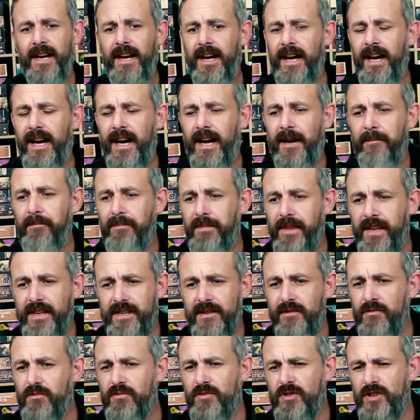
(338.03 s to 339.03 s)

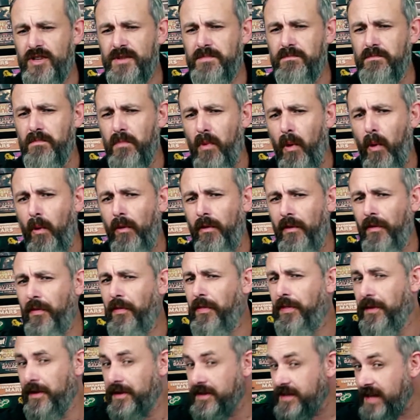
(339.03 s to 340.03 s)
It's all just more
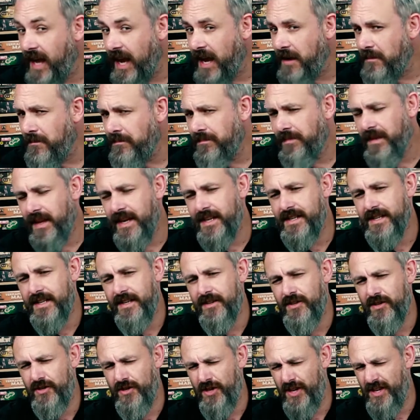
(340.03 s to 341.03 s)
of the same is
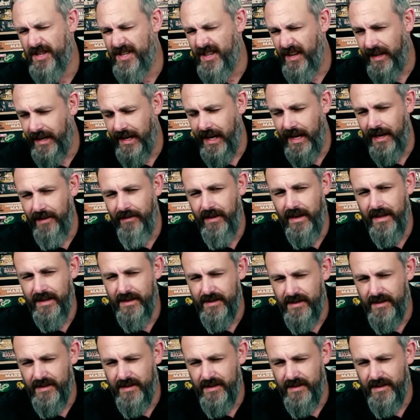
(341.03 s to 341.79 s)
the gist I get of it.